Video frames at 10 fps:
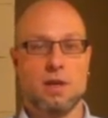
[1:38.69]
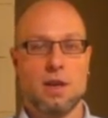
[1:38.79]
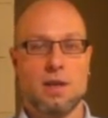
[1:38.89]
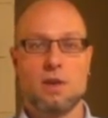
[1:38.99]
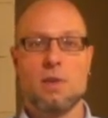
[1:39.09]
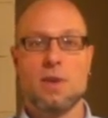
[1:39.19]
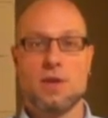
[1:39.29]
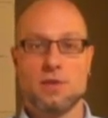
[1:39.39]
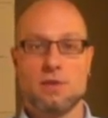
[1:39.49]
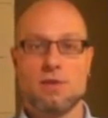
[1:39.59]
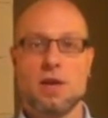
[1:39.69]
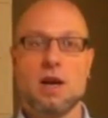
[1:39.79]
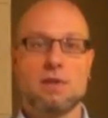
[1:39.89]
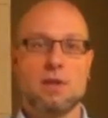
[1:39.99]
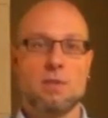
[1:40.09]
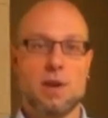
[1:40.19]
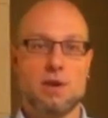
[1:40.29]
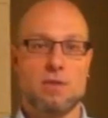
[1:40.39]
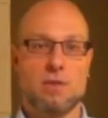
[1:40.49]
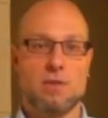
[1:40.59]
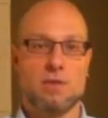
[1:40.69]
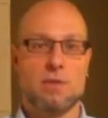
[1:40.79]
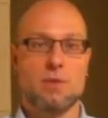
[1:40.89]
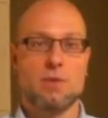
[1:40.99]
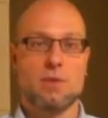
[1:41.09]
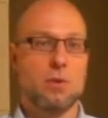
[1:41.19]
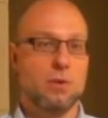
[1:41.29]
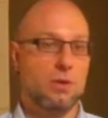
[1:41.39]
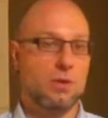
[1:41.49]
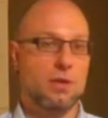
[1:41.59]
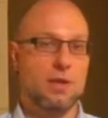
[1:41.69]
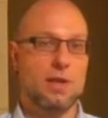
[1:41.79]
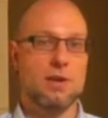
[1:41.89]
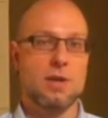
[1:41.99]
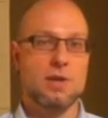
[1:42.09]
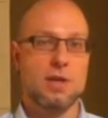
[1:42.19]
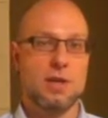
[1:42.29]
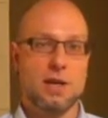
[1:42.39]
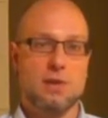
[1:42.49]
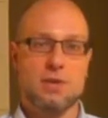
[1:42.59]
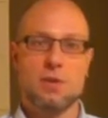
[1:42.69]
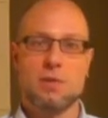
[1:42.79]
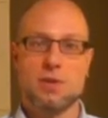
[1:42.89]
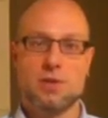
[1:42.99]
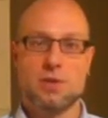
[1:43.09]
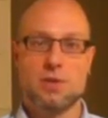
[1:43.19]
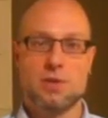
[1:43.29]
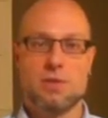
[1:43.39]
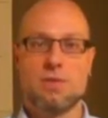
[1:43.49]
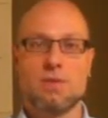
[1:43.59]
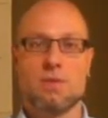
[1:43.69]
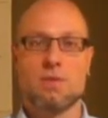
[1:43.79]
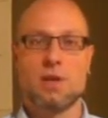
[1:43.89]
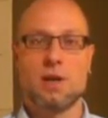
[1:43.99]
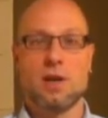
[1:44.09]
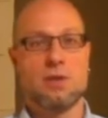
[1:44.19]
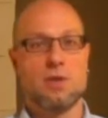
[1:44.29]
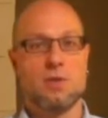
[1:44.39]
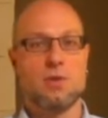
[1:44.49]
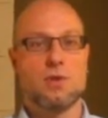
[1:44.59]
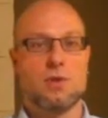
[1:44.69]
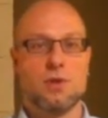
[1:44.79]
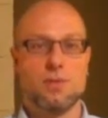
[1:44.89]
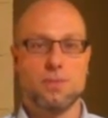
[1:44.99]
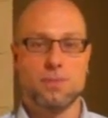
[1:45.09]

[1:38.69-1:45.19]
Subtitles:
And there are many sort of coveted microphones from those earlier eras, and they're still being sold in some form today, either used or new.